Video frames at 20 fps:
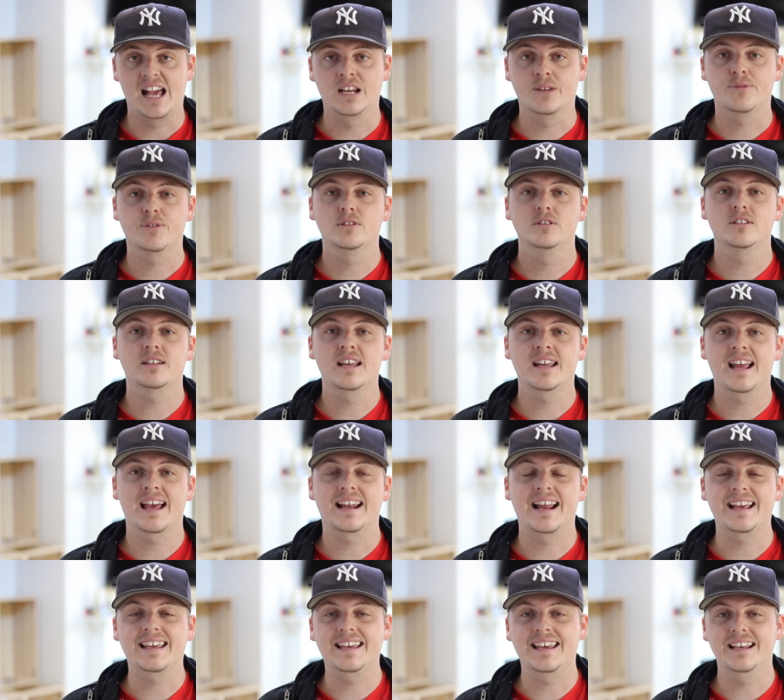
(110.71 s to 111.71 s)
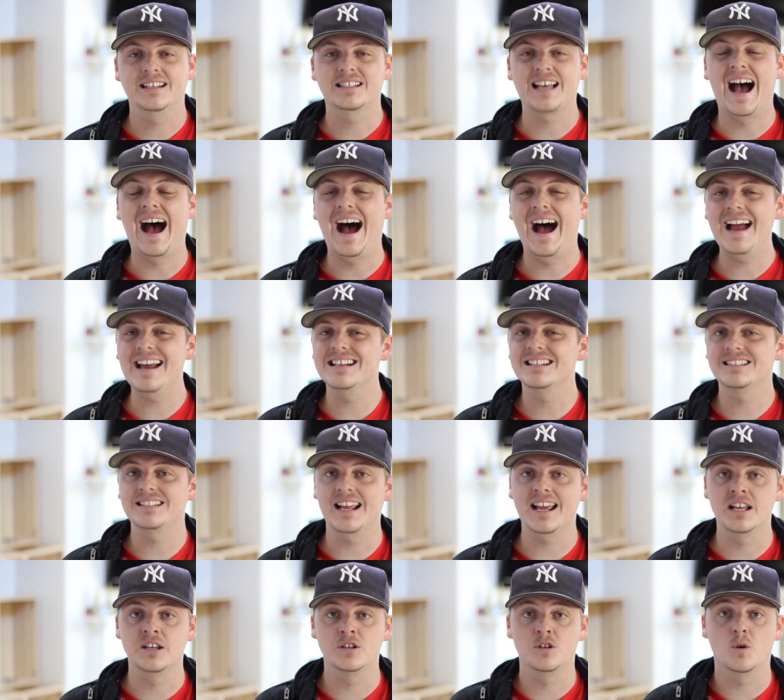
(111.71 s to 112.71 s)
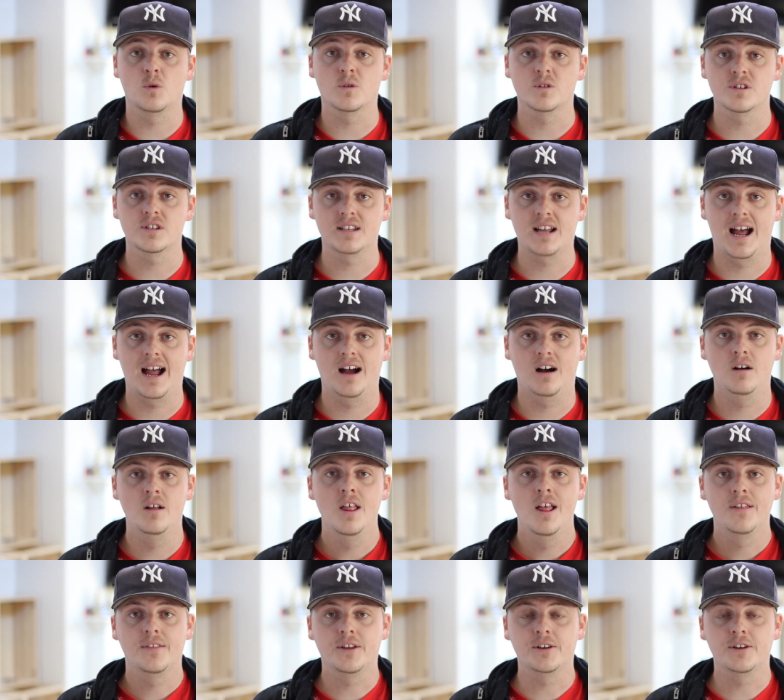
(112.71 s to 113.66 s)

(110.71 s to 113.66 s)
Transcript: And if you're looking at IKEA's highest end door style,